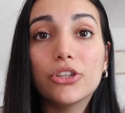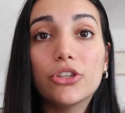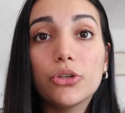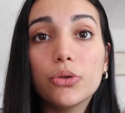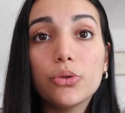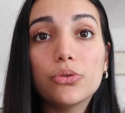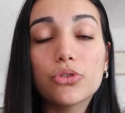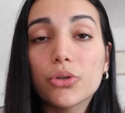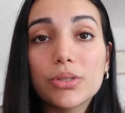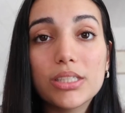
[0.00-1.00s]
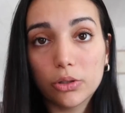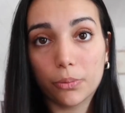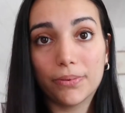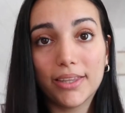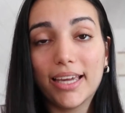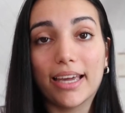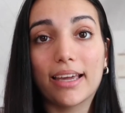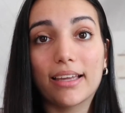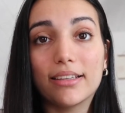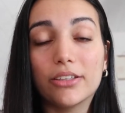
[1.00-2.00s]
you don't stop
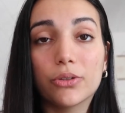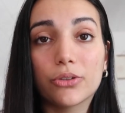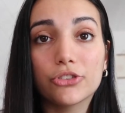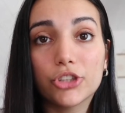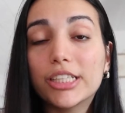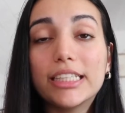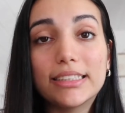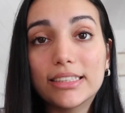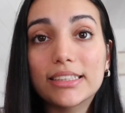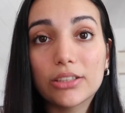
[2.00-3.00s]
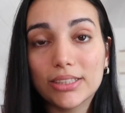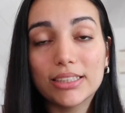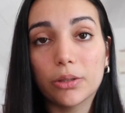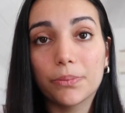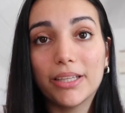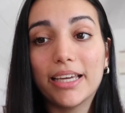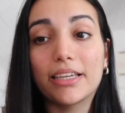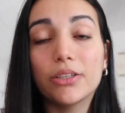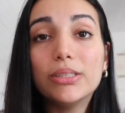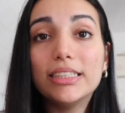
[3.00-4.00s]
there. Your journey does not stop there.
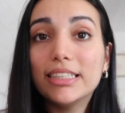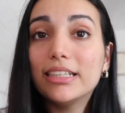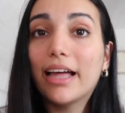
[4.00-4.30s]
You still